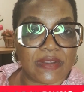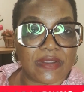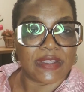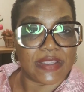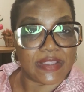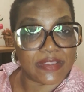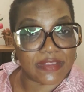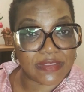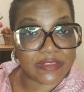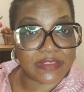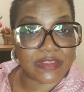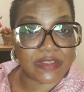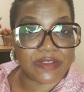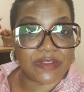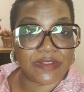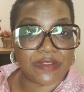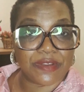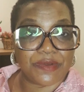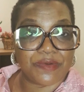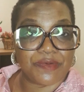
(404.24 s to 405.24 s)
in
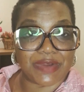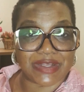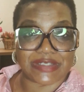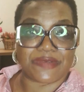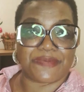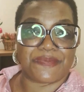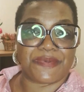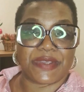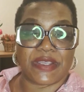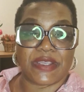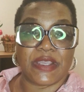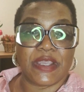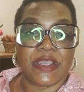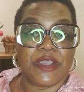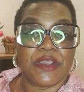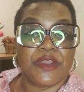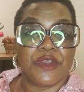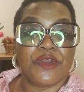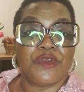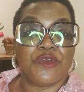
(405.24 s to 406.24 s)
the recipe.
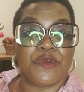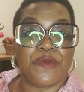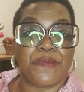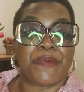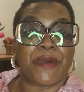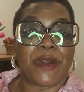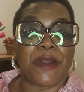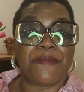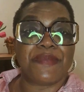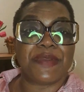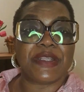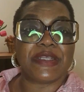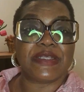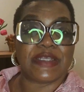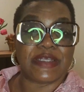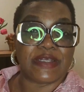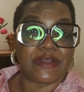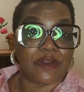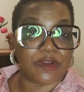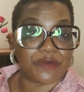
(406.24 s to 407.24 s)
You probably
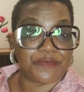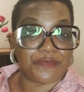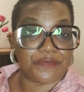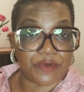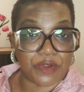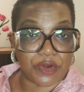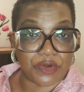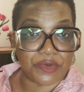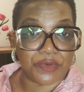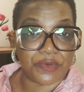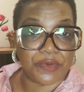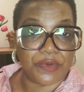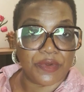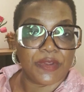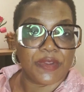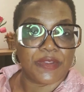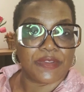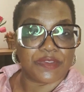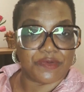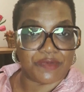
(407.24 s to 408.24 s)
did not follow
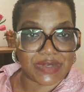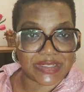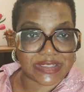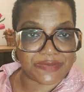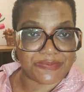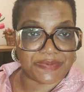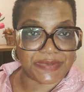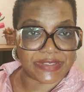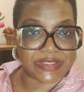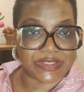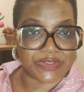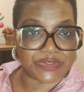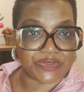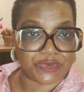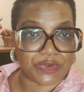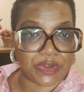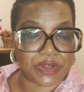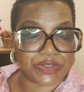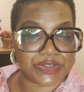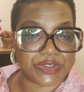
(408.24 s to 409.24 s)
the recipe's
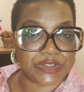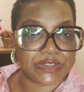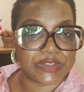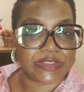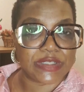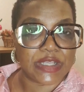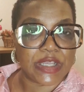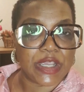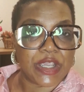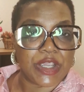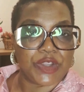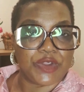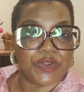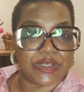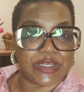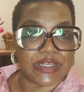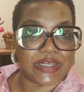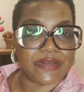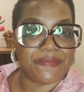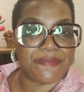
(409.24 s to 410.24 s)
instructions. You
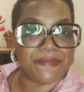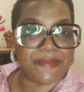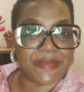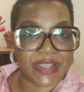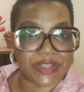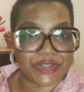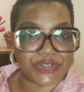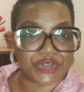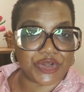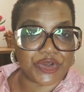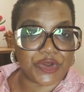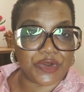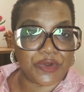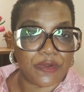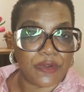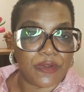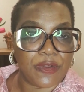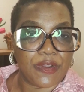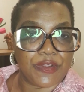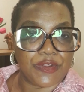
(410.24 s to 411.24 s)
didn't measure
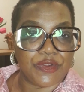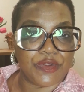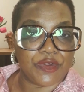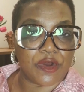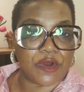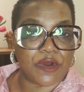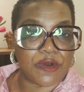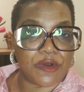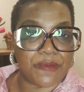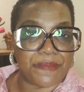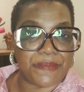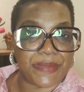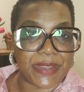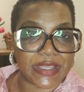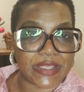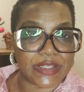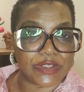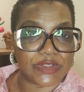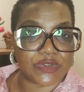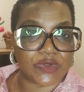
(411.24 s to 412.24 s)
your
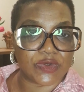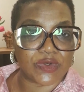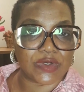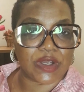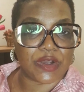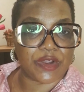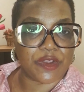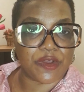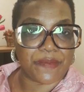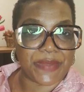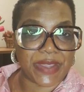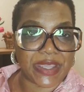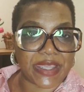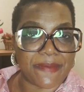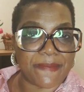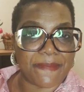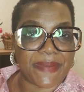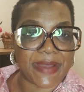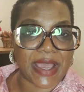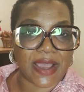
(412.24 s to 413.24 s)
baking soda or your
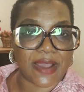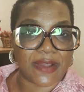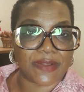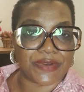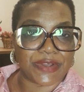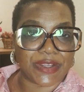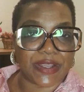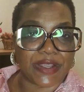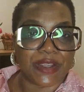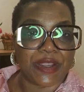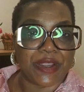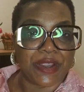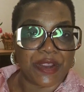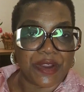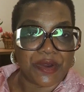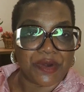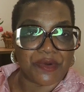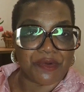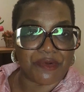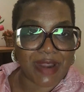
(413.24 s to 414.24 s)
baking powder
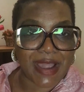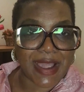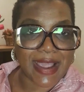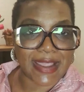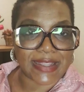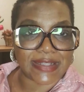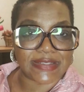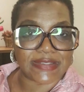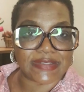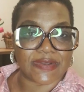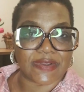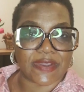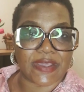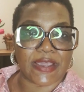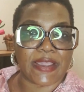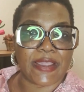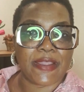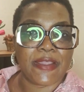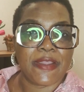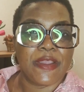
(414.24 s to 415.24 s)
right.
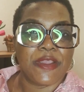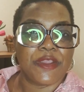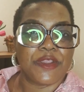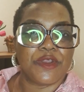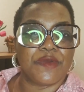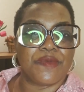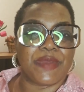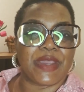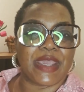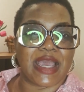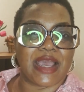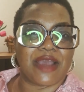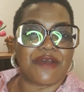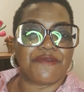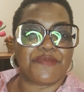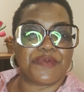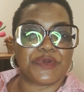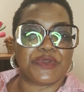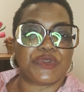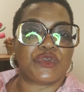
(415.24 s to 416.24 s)
Okay, you may
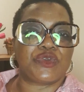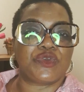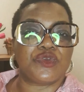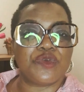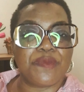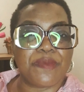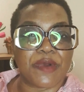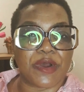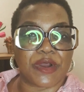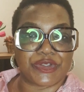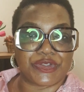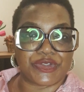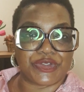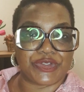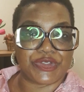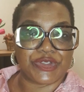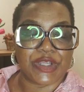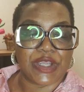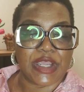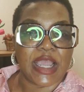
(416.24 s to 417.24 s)
have put too
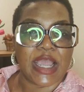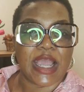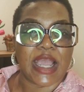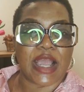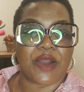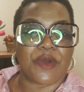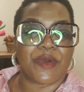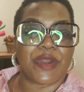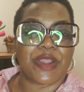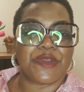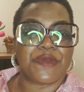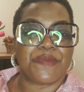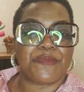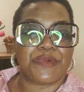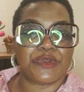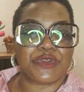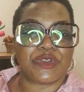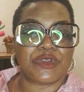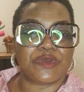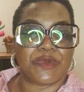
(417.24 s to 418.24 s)
much, and when you
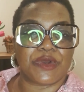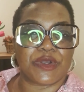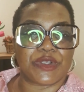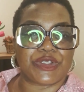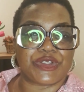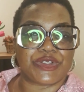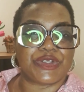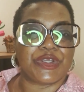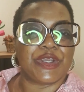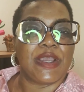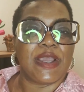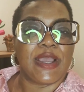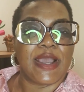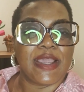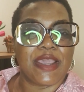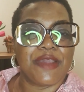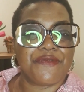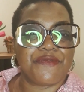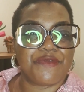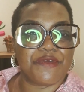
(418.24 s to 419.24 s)
put too much,
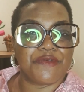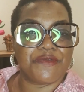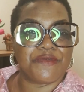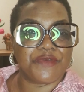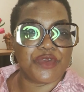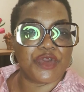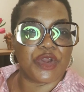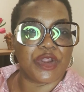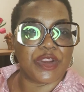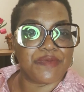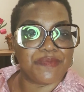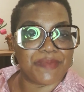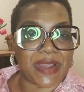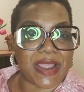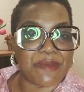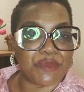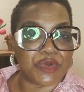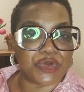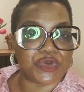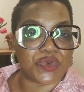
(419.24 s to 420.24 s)
if you're in
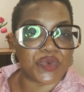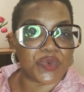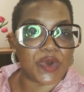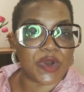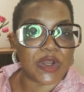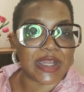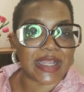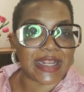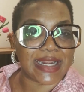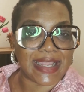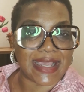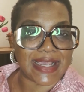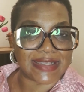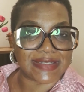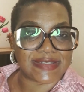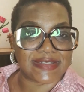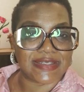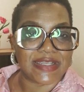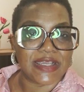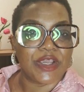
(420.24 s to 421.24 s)
my model 1
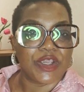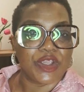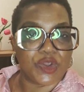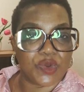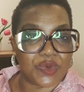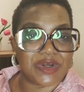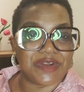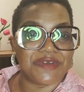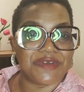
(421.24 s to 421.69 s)
class, you would